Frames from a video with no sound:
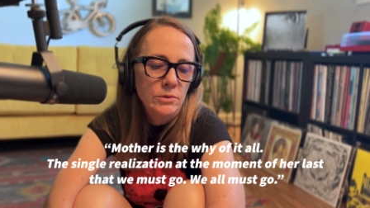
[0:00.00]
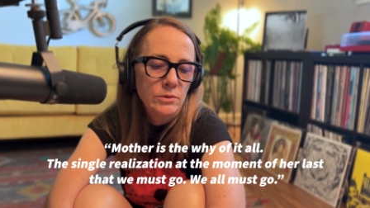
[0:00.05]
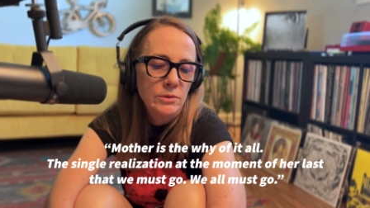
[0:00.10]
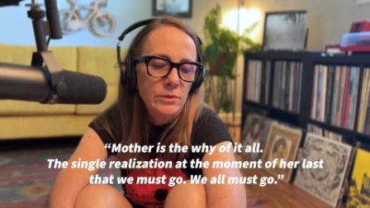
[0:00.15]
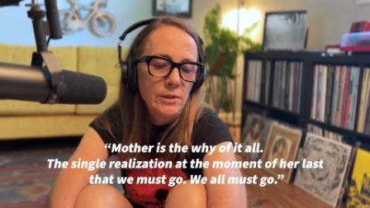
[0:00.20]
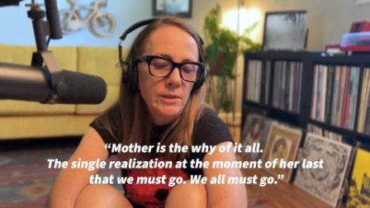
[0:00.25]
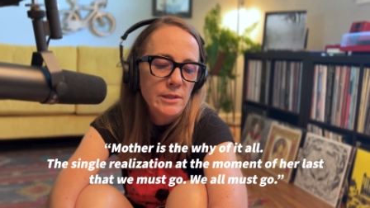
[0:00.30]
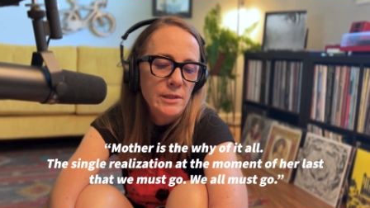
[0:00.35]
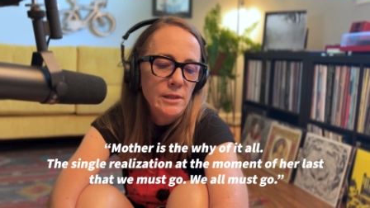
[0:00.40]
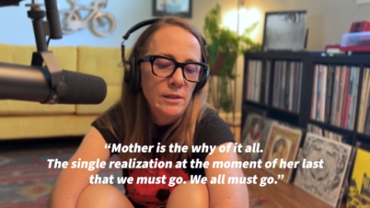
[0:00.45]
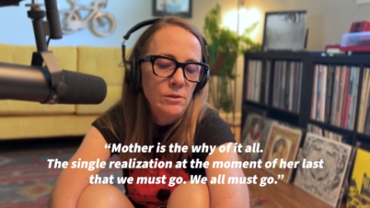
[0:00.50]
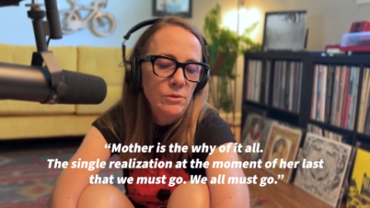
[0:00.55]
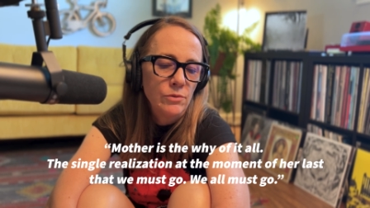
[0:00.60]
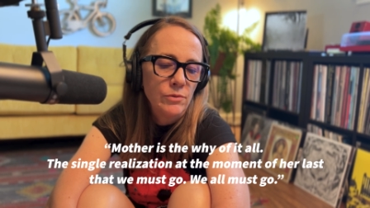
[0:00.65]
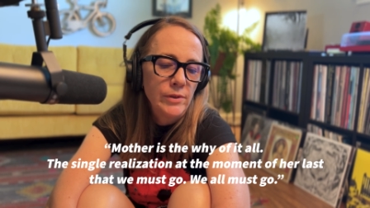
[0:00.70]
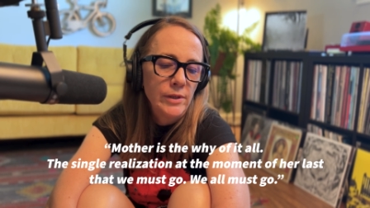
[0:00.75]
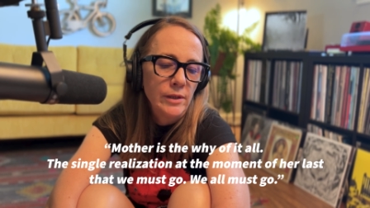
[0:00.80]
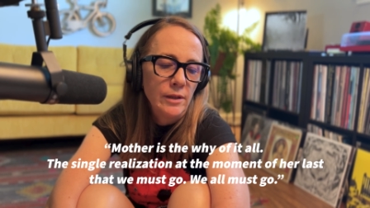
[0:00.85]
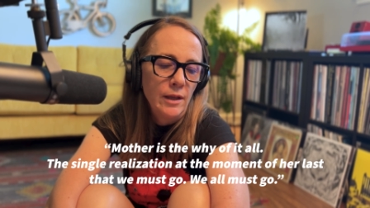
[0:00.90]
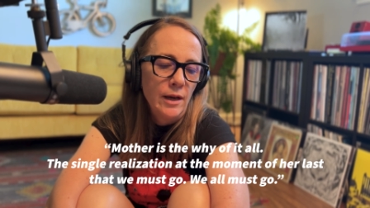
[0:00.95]
the single
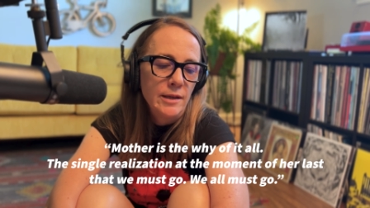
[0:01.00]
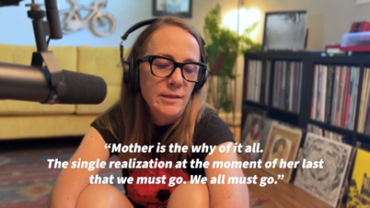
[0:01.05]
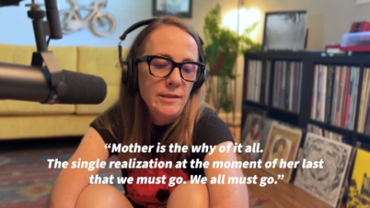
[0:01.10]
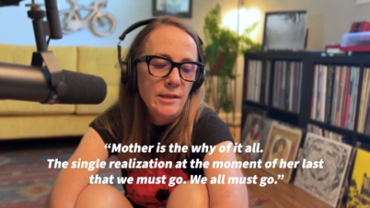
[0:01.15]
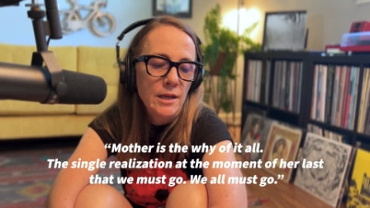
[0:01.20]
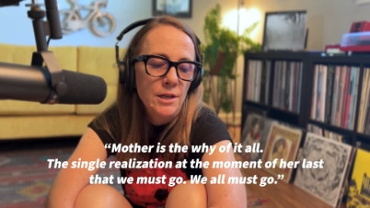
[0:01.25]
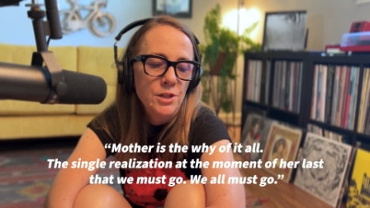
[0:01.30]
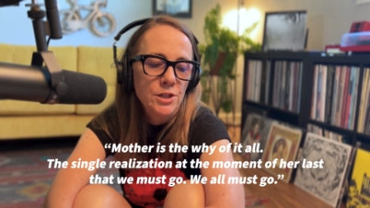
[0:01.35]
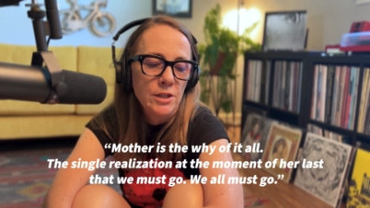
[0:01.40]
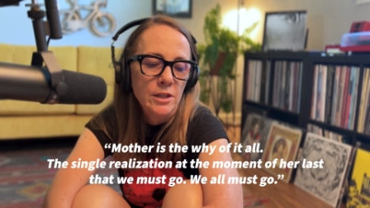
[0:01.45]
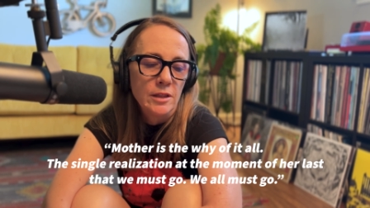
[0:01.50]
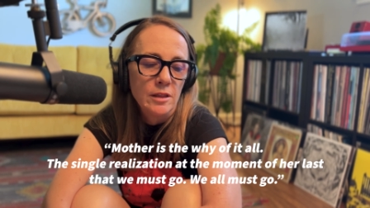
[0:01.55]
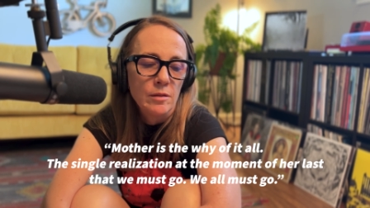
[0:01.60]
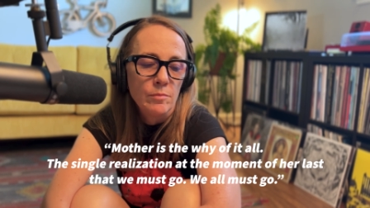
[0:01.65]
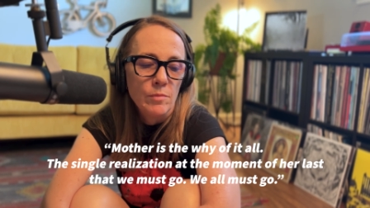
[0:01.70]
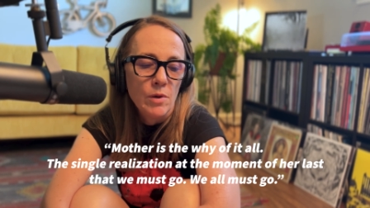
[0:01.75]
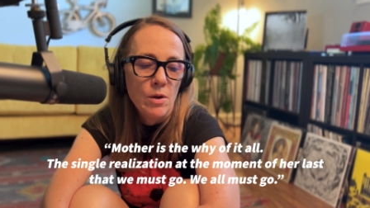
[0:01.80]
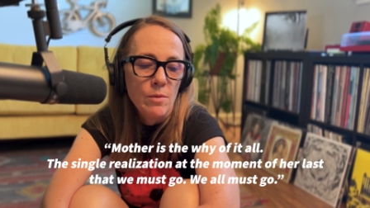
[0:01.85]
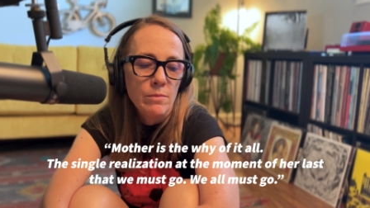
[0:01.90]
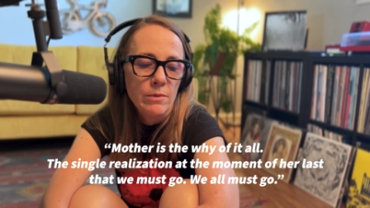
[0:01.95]
realisation at the
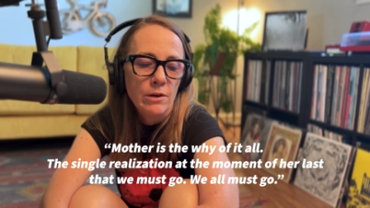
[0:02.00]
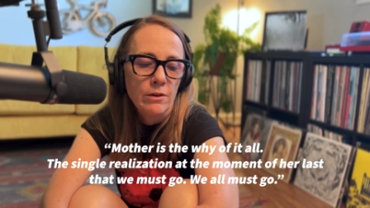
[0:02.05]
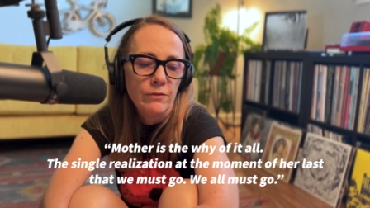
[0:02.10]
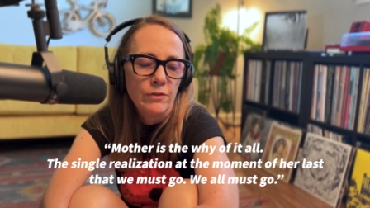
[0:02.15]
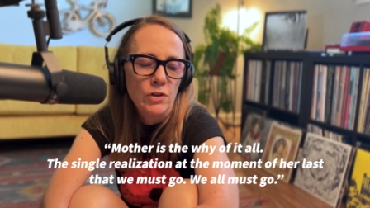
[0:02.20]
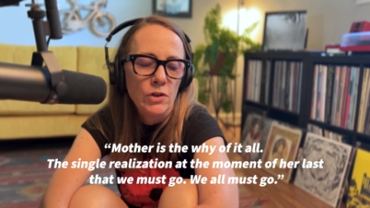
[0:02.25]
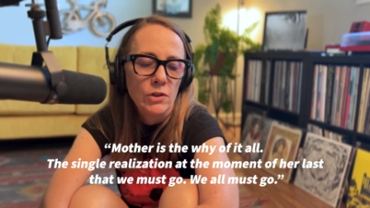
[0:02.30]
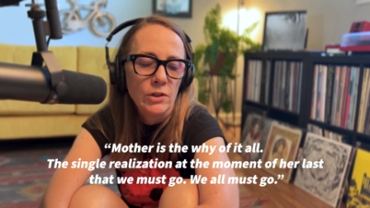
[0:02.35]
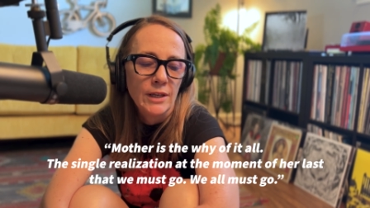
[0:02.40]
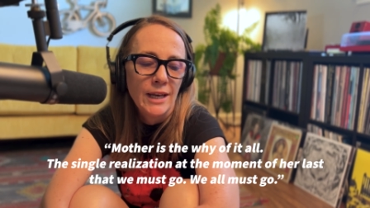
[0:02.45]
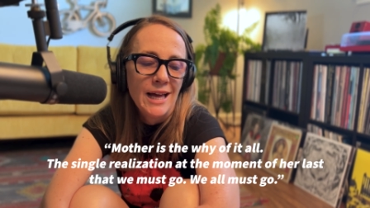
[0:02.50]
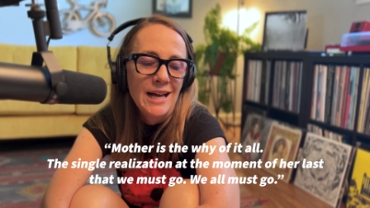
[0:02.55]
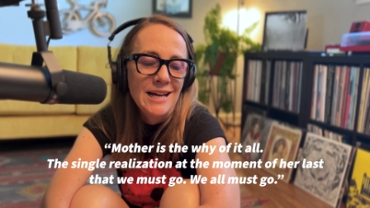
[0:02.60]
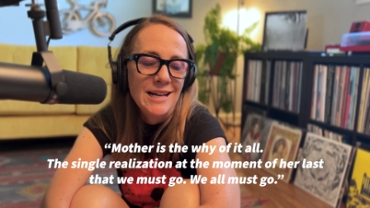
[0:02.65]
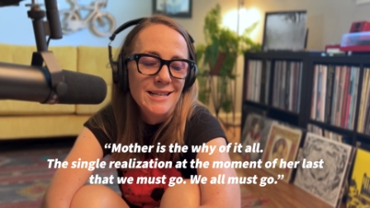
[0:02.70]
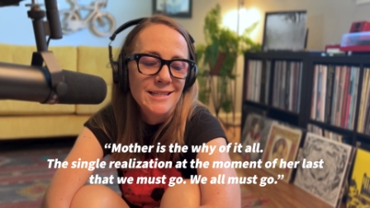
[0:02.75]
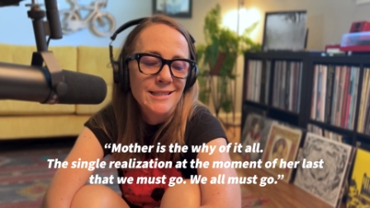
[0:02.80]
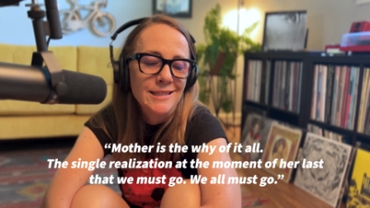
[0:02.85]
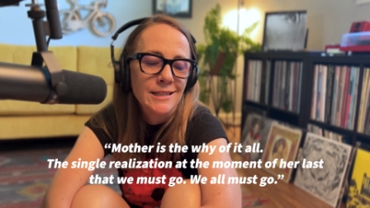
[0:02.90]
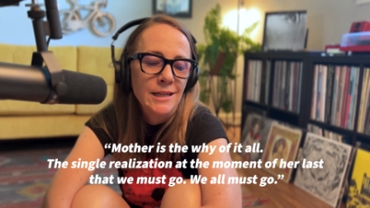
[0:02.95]
moment of her
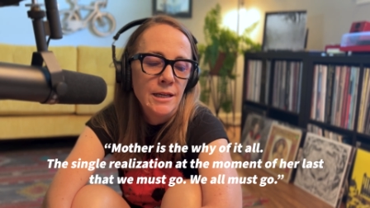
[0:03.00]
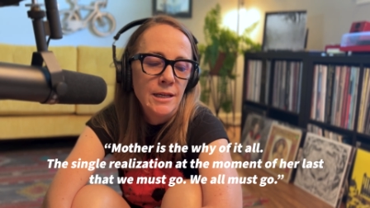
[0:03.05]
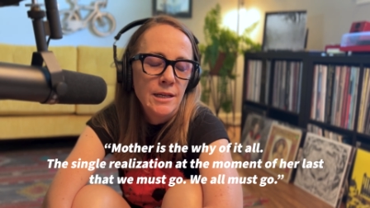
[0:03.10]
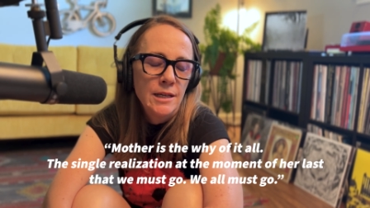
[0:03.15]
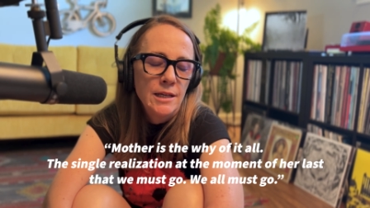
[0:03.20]
last,